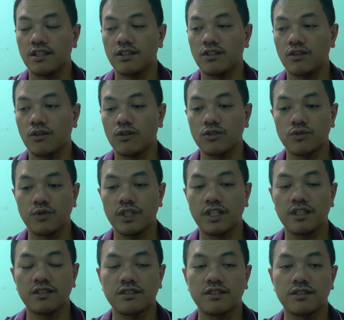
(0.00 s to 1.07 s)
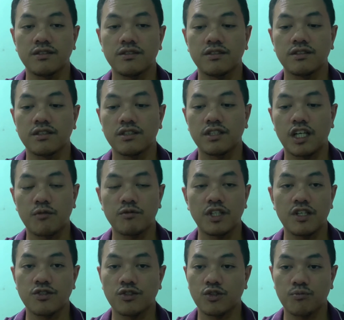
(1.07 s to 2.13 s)
all the way until the update
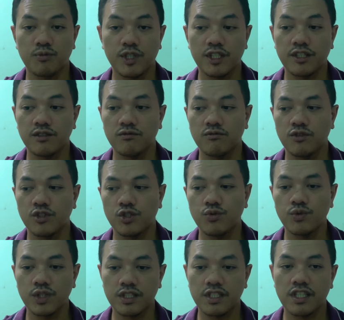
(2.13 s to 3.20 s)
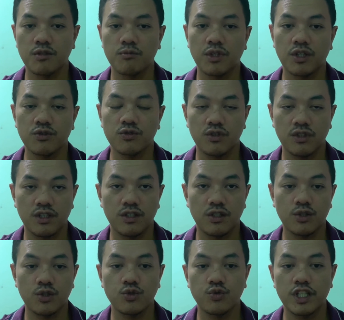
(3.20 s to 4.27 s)
is completed, which will take about
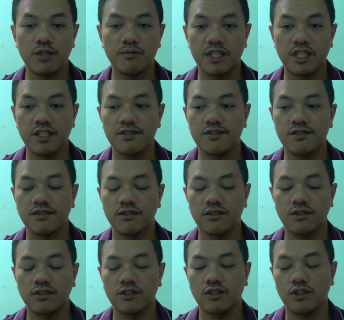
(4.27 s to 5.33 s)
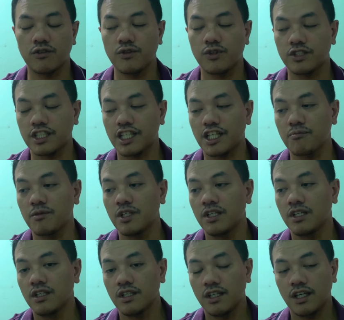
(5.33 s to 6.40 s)
20 minutes of your time.
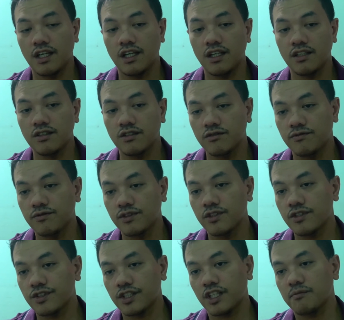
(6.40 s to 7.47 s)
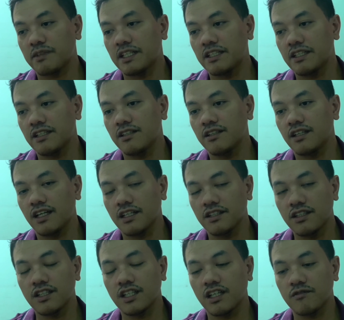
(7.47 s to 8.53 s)
And the first time I did it, I
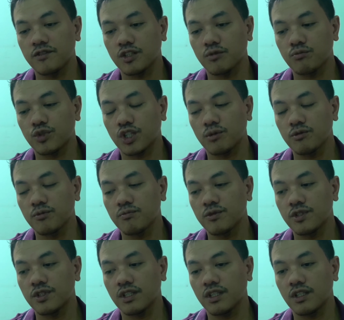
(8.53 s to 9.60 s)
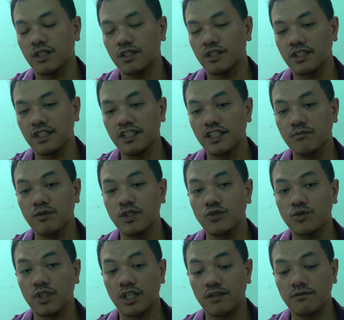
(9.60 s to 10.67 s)
did have some problems needing me
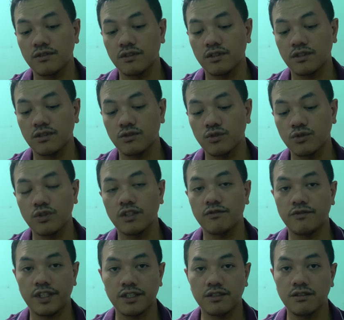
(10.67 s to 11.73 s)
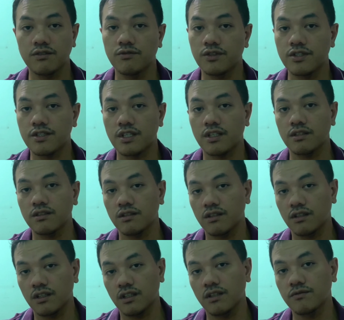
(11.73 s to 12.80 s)
to have to do a factory reset
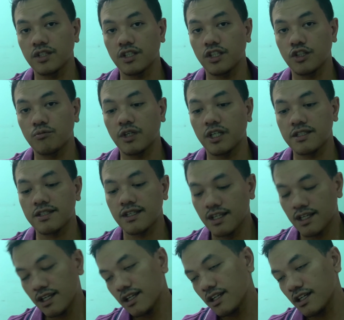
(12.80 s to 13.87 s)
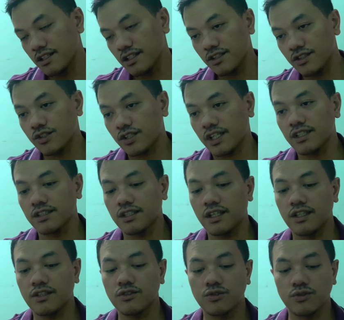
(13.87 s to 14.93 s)
of the earbuds, and then try
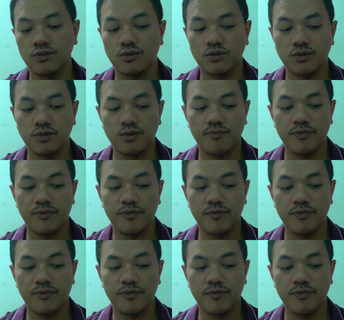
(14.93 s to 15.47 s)
again to